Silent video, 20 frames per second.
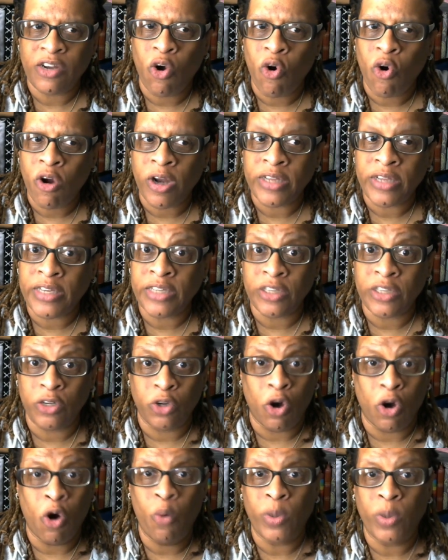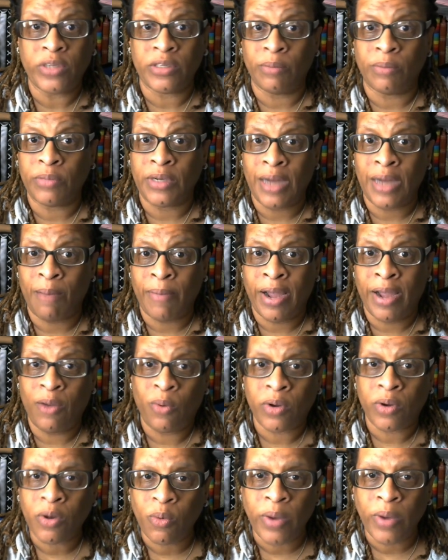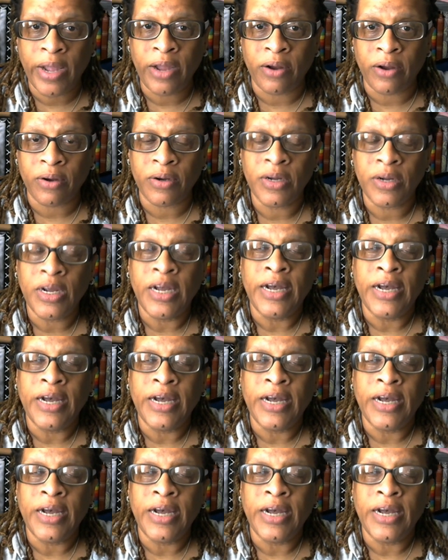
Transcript: or does it go with something I might want to wear.